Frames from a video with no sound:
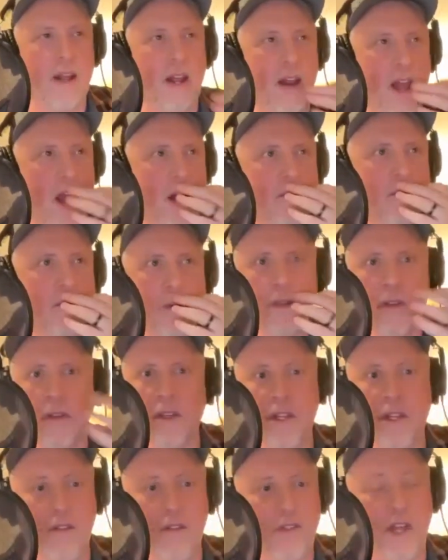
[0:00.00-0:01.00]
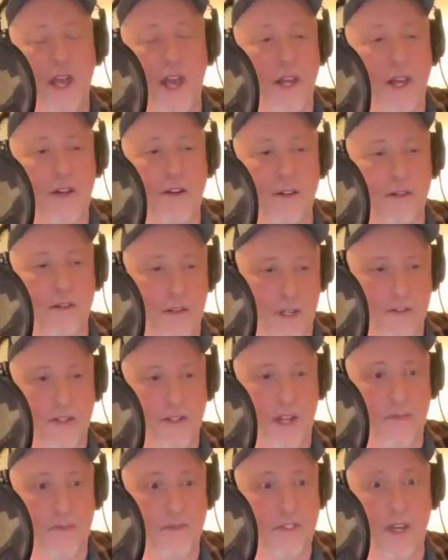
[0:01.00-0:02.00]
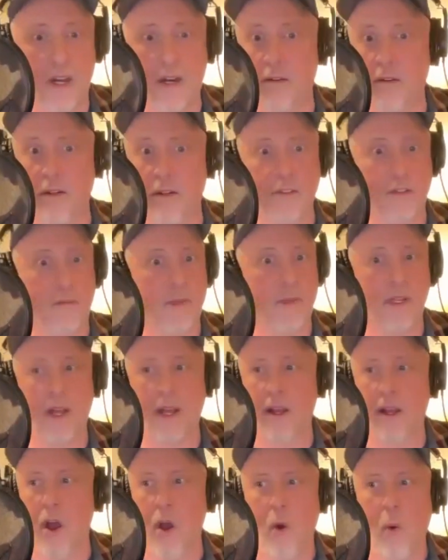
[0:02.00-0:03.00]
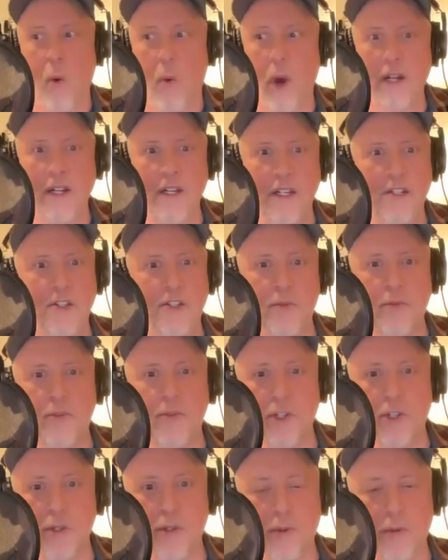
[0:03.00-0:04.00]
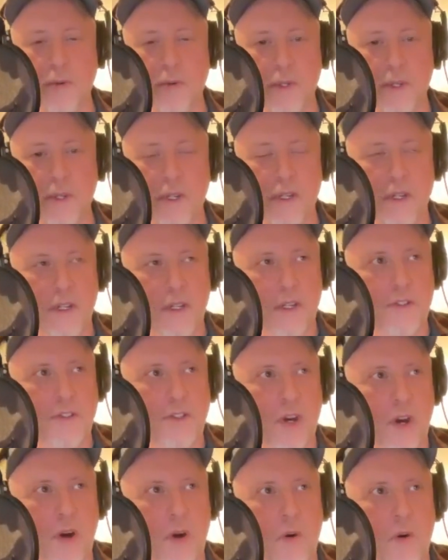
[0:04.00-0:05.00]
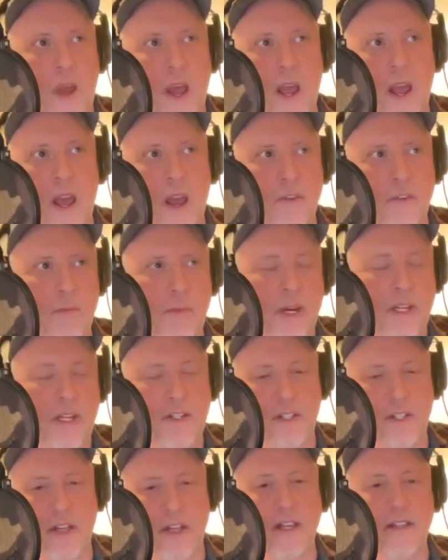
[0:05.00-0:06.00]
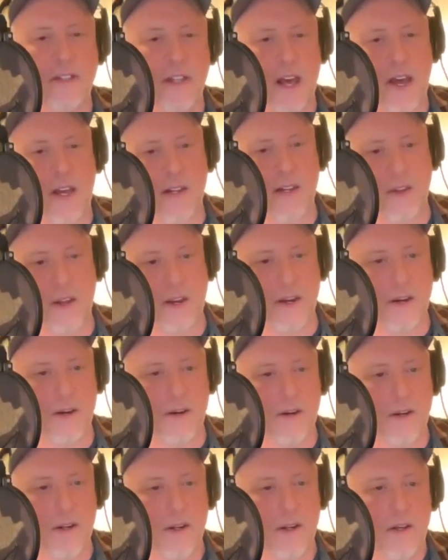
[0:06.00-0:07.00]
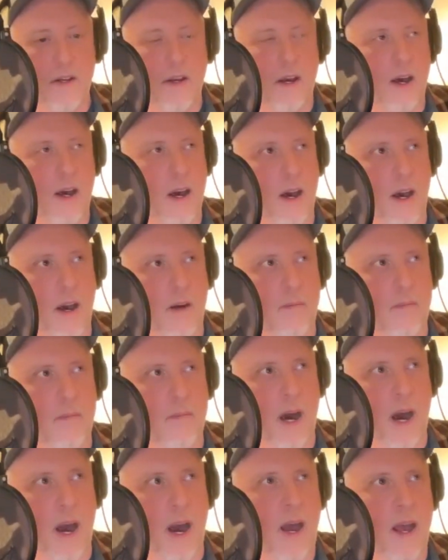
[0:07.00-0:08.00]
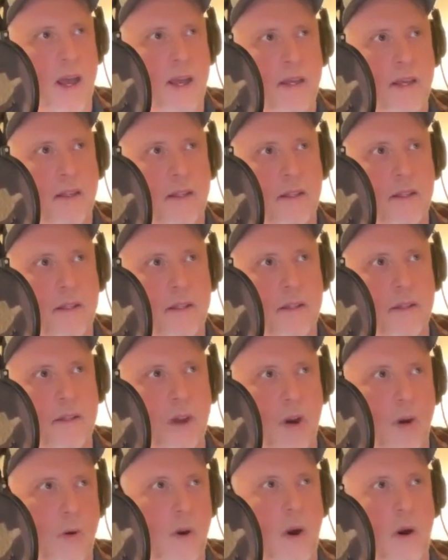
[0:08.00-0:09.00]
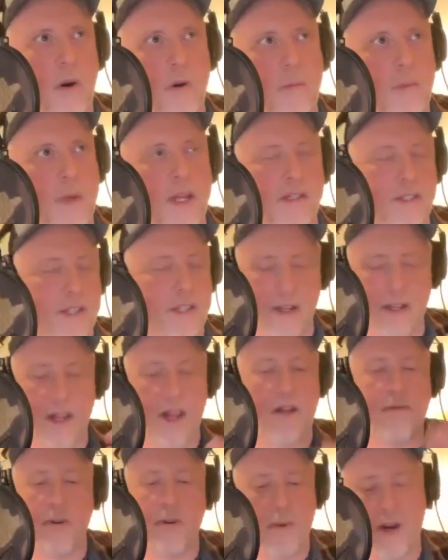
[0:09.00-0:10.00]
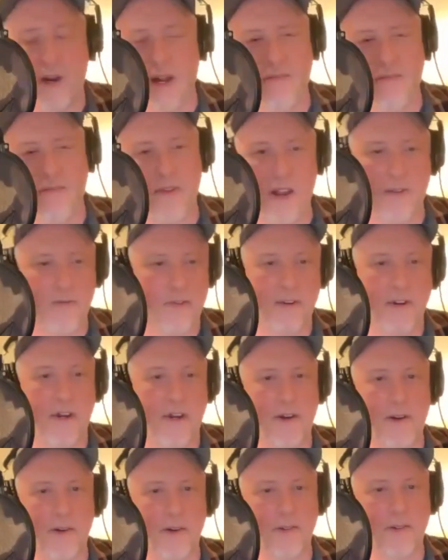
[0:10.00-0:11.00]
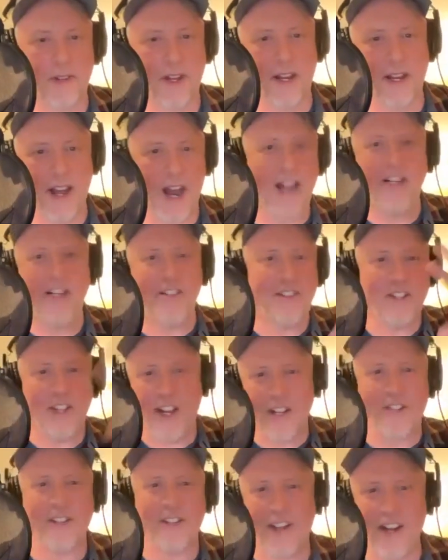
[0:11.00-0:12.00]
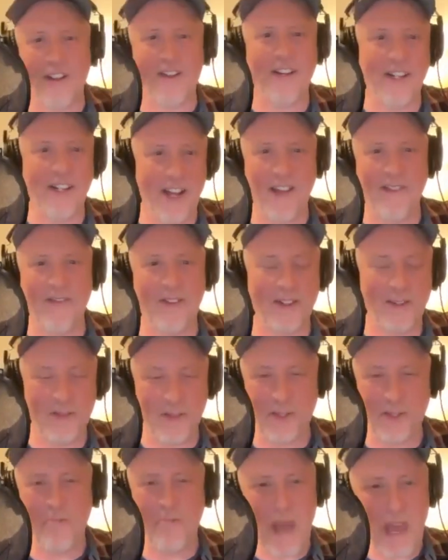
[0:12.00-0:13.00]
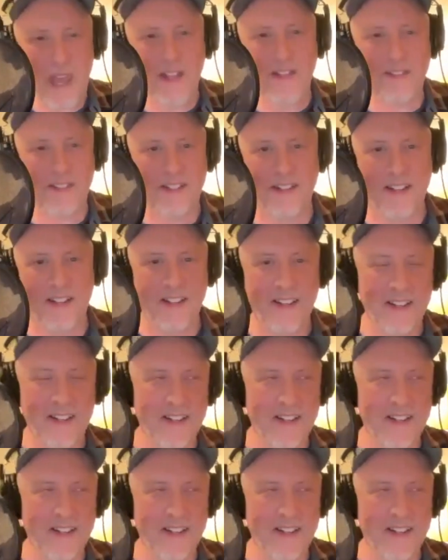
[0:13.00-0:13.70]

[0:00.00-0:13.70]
And everyone looked, even the editor, Larry David's editor, looks at me like, what did you do? So everybody slinks out of there. I go home and tell everyone I've ever known, like, I just touched Larry David. It was amazing.